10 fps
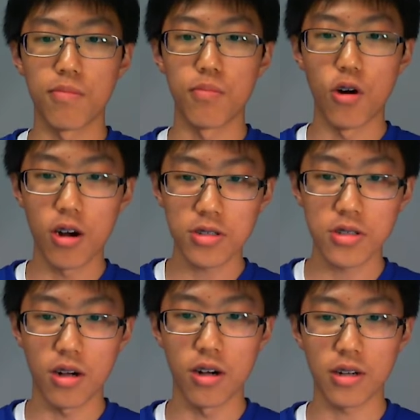
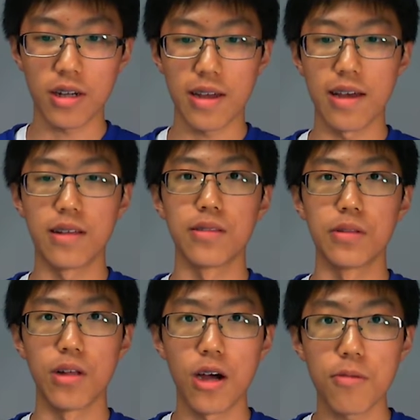Bronzong, and
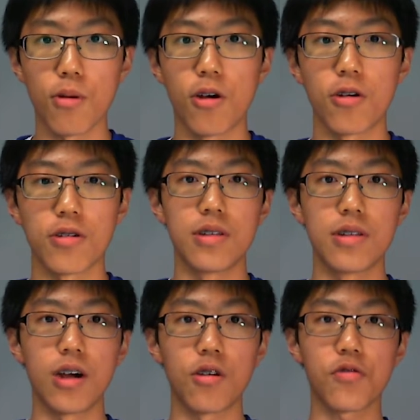Liepard.
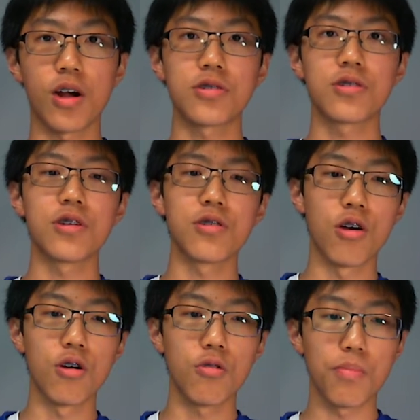Now, if you guys didn't
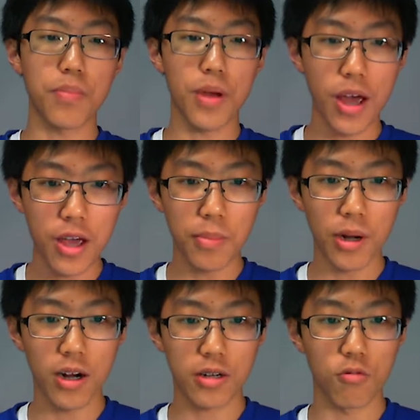know,
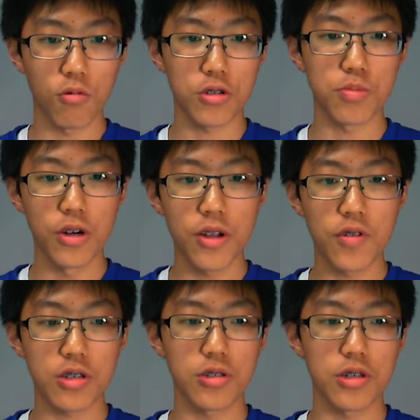Payback was
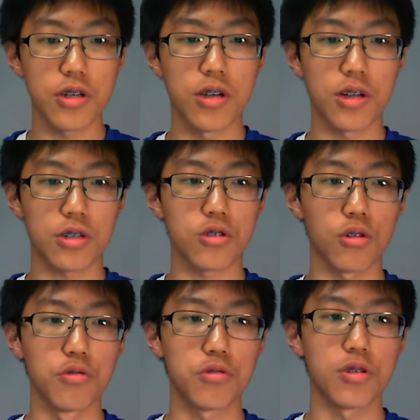previously
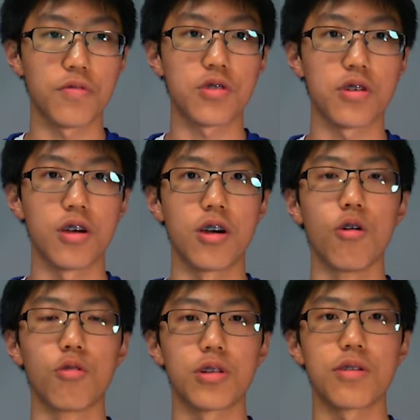exclusive to
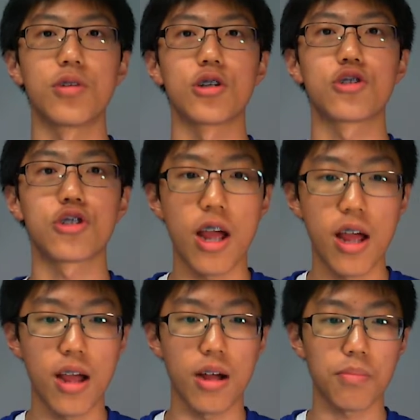only
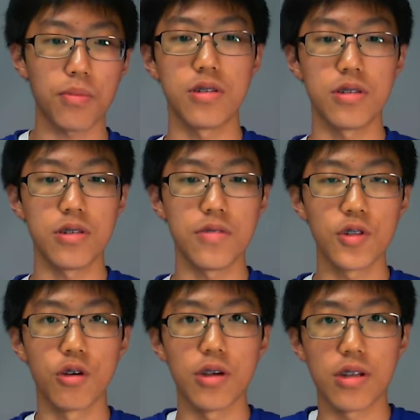Machamp, even
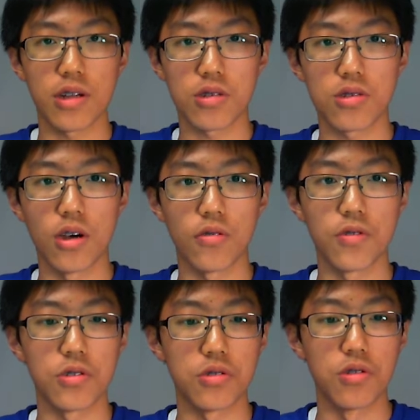though it itself
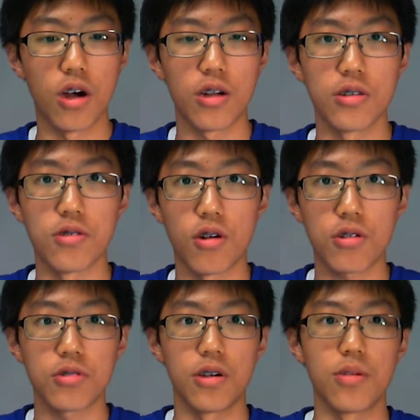is not a dark
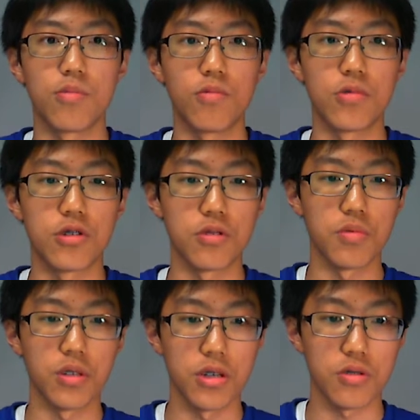type, which is
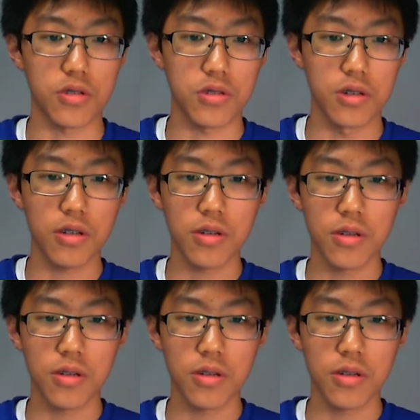really interesting.